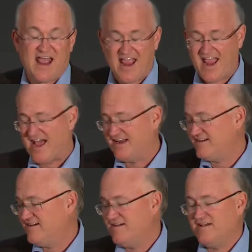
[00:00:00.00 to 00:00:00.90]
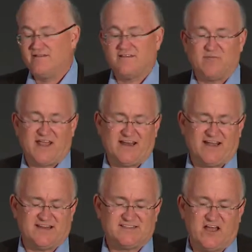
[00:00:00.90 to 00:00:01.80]
And the
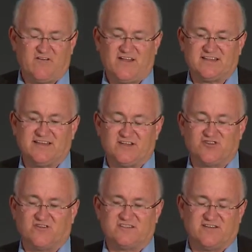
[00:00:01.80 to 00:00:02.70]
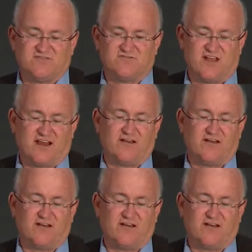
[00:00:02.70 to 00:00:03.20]
Band-Aid itself has additional sensors on it,